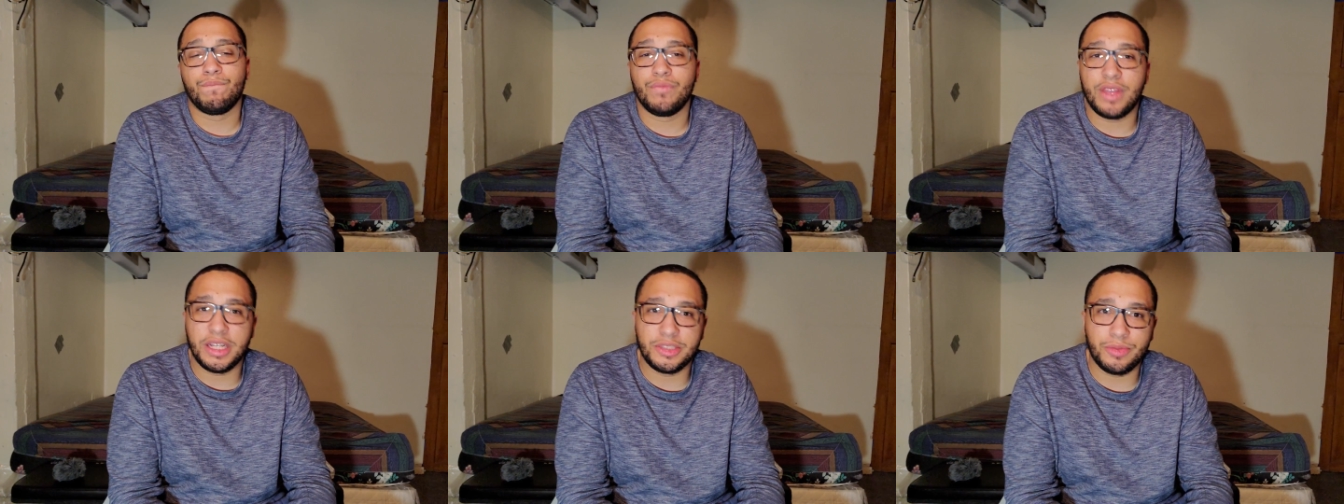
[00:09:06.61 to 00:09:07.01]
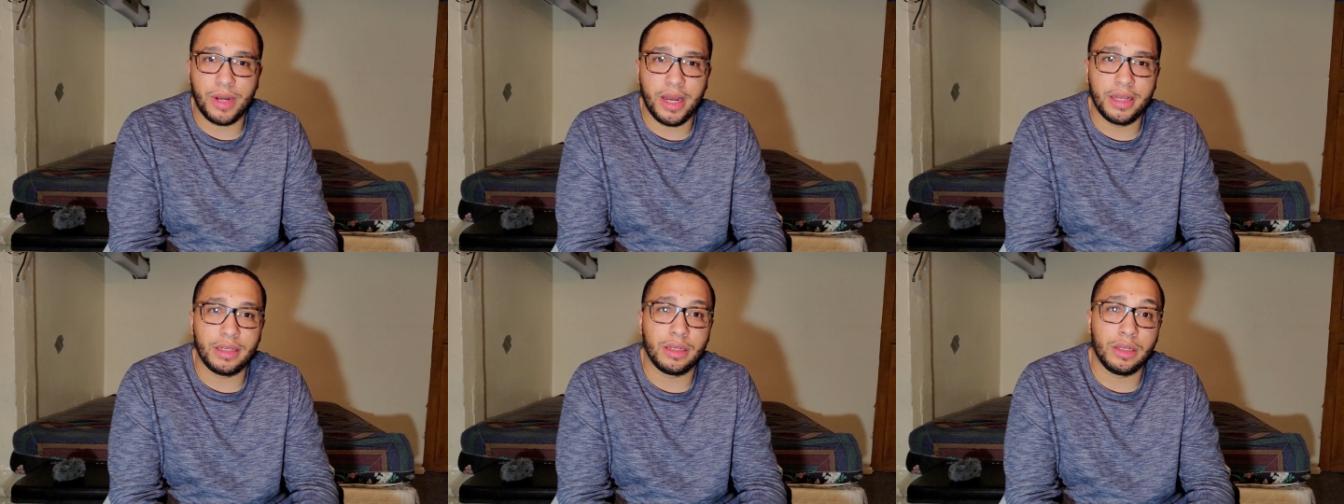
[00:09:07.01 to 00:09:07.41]
That's
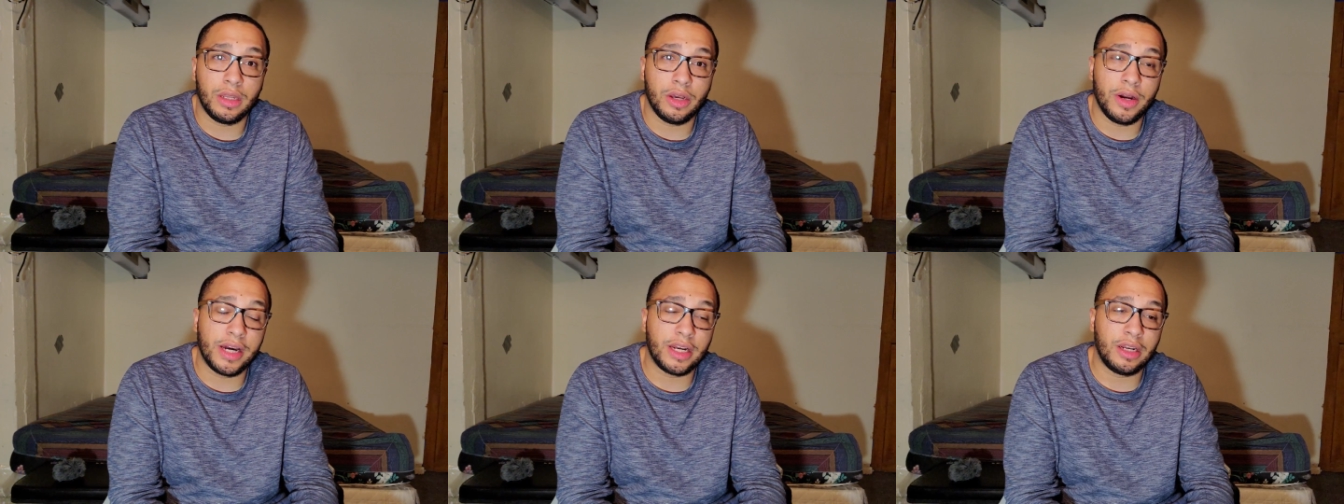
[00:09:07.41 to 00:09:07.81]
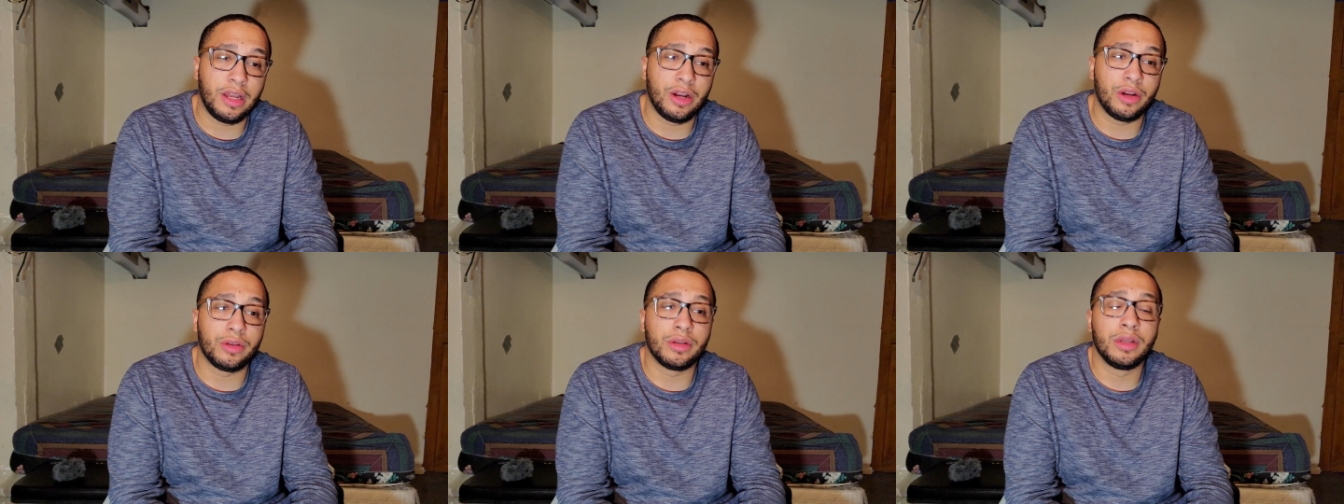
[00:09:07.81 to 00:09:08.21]
right, learn how to
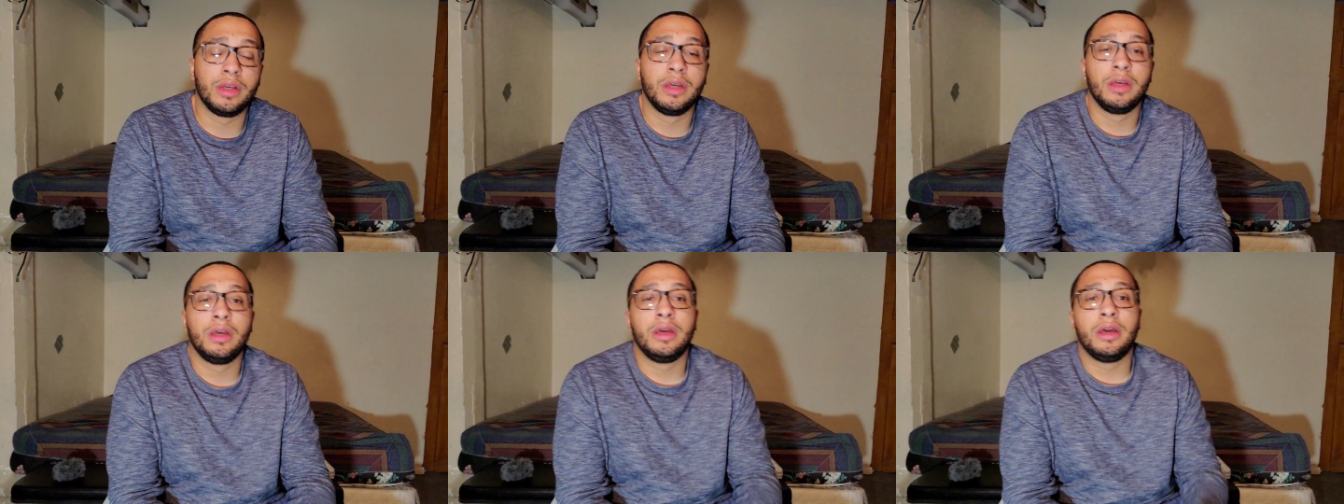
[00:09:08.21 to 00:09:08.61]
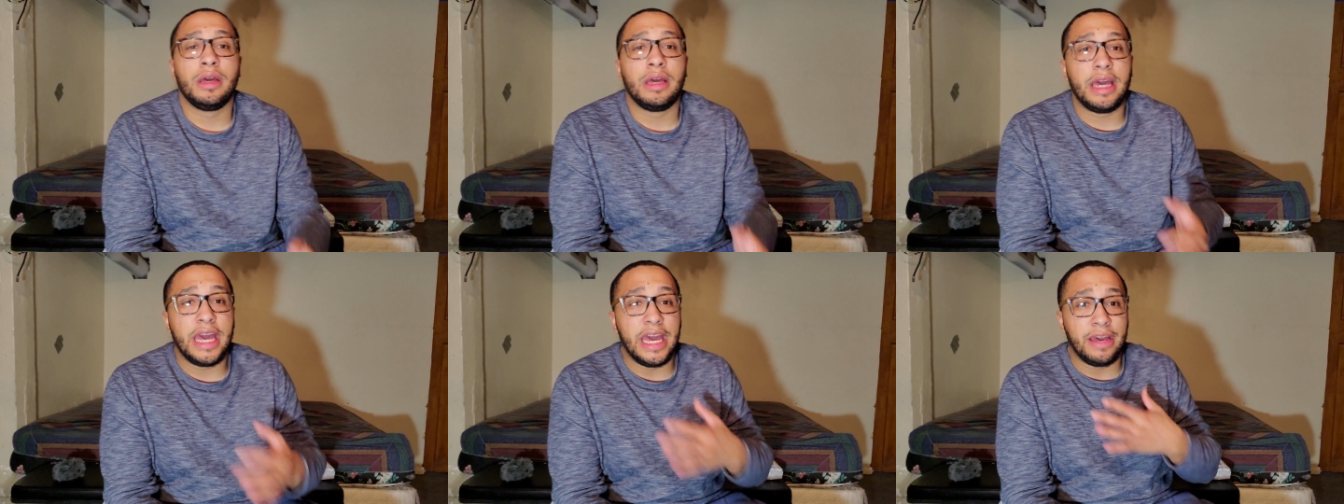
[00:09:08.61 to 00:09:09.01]
learn.
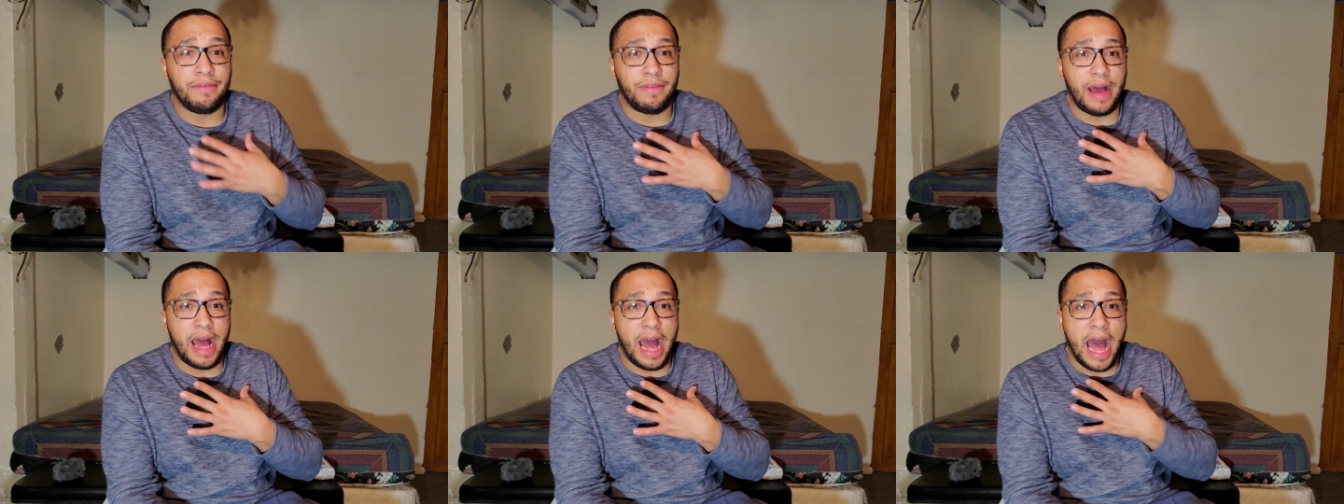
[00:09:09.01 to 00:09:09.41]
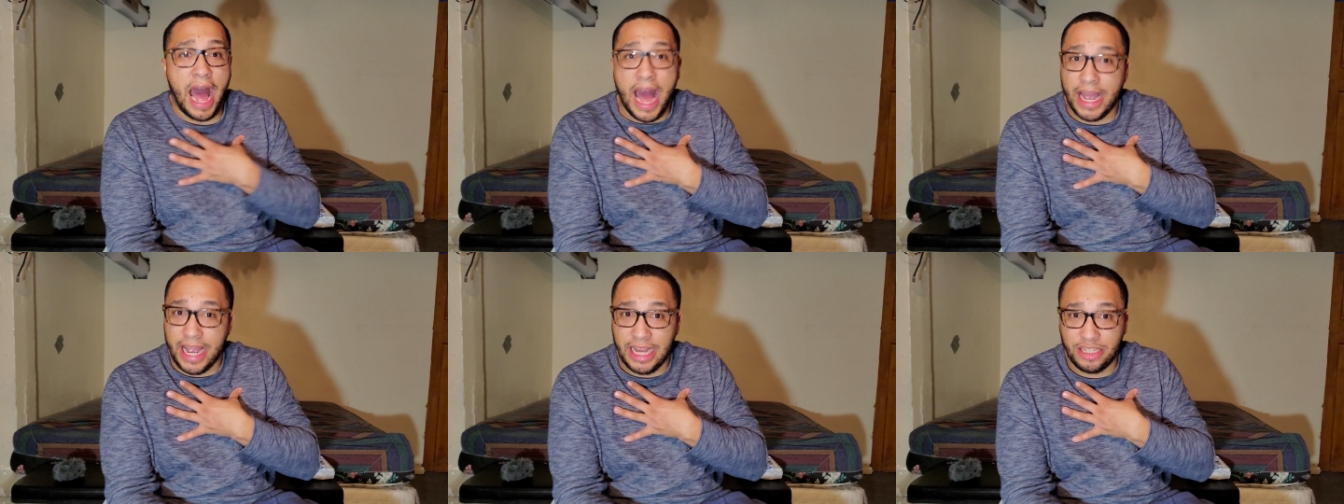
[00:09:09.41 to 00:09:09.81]
If
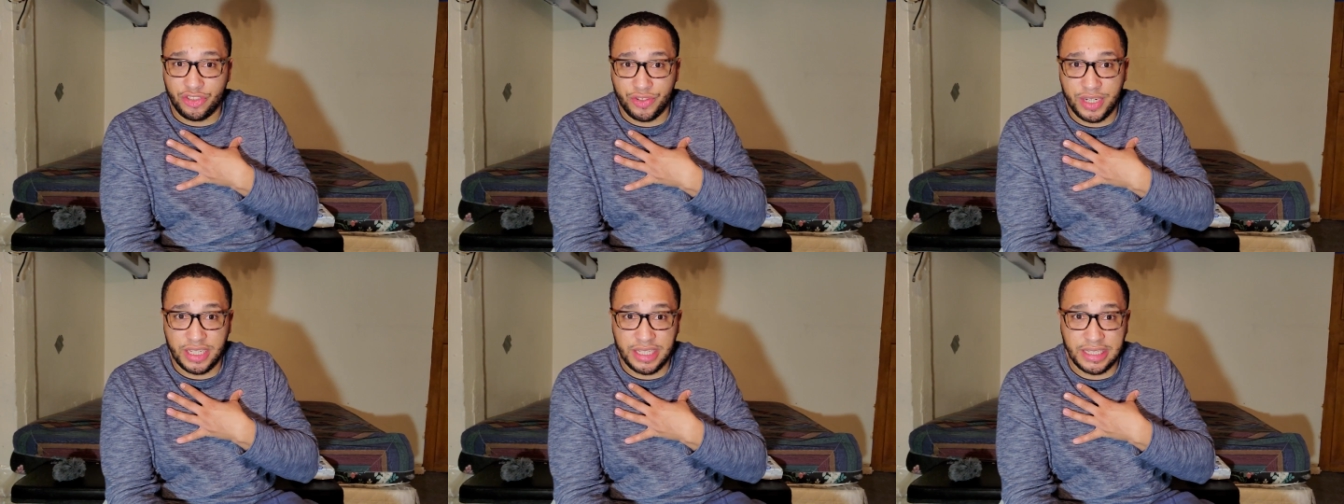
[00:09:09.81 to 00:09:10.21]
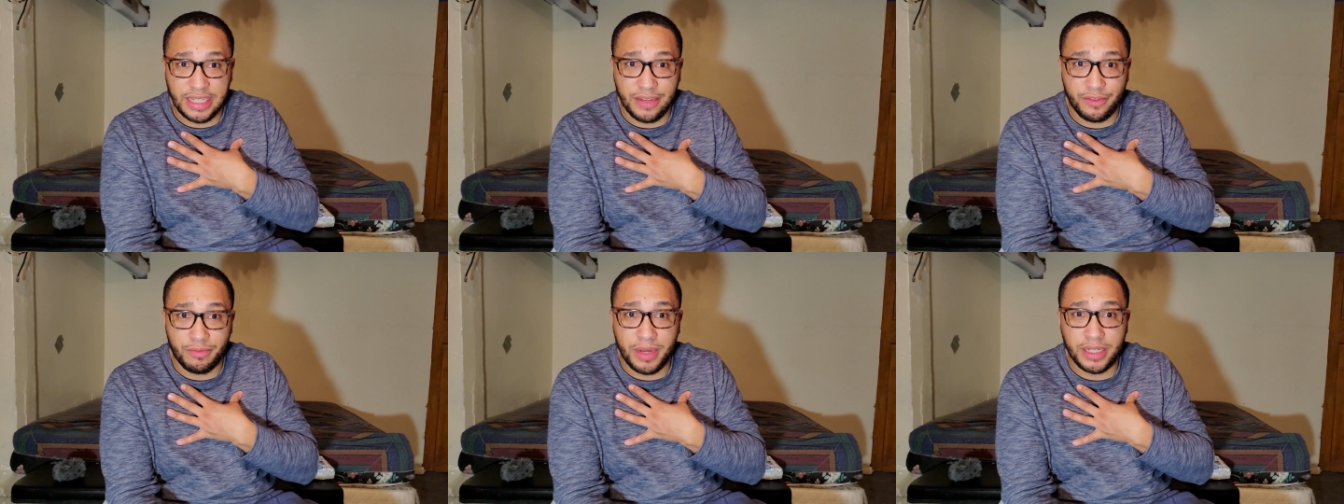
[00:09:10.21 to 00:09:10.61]
I can't translate the
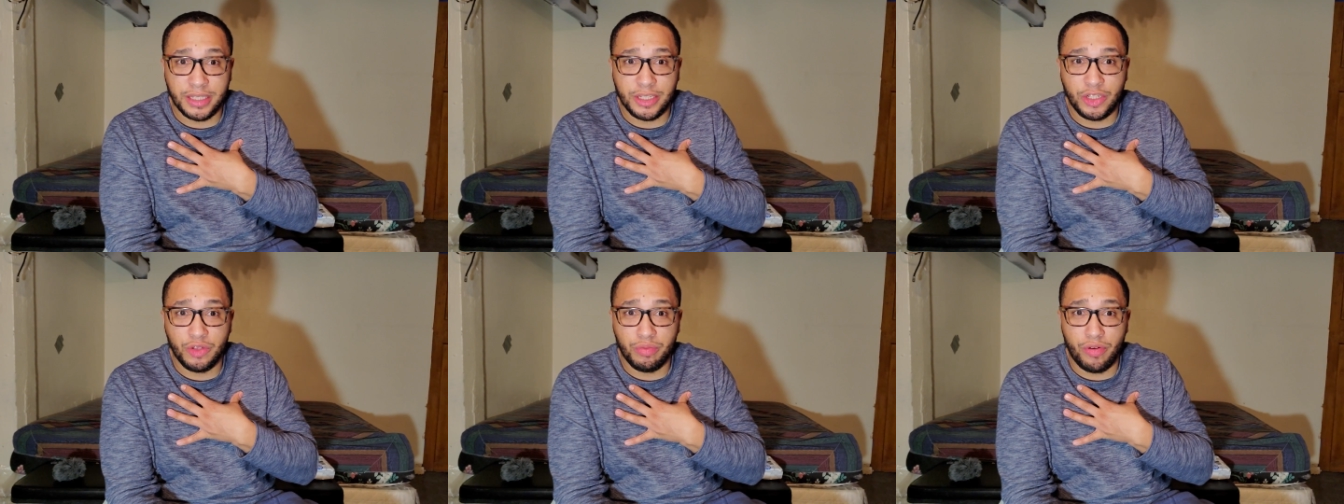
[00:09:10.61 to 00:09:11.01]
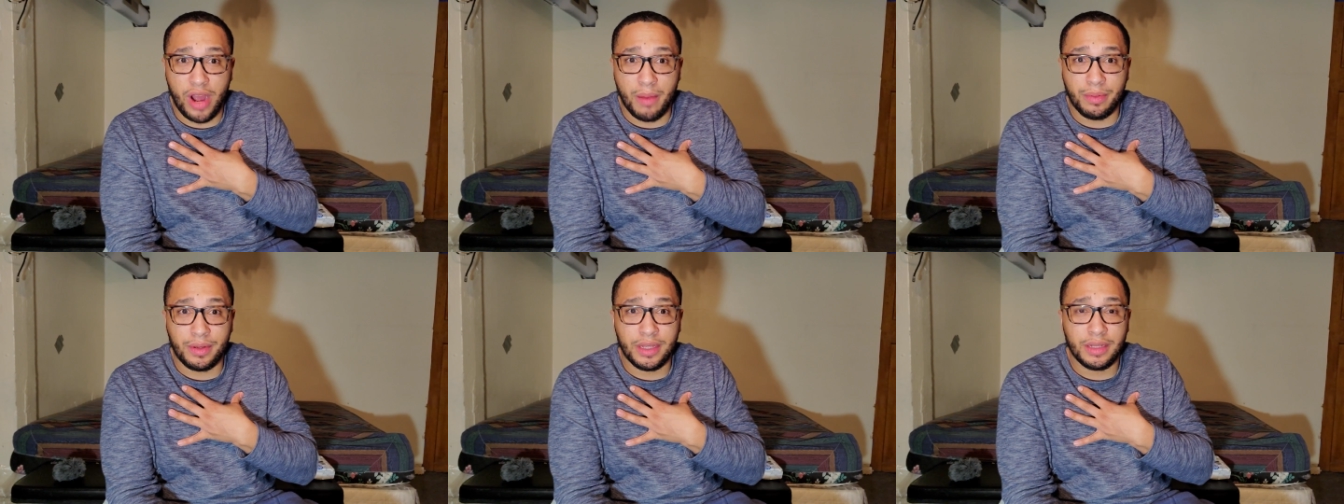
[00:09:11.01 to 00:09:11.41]
information to you
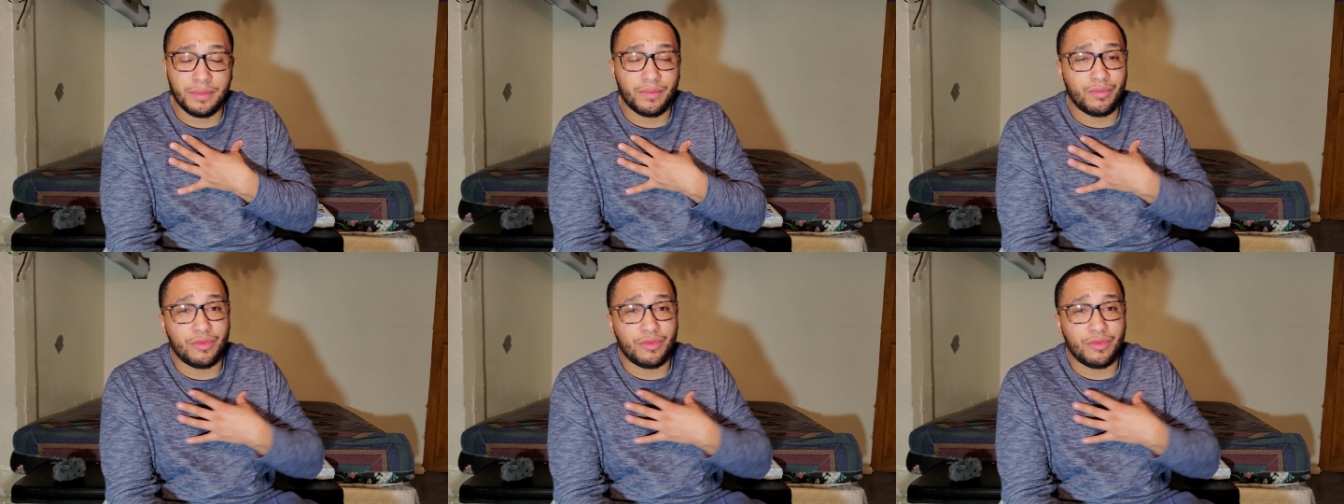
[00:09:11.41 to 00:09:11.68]
properly,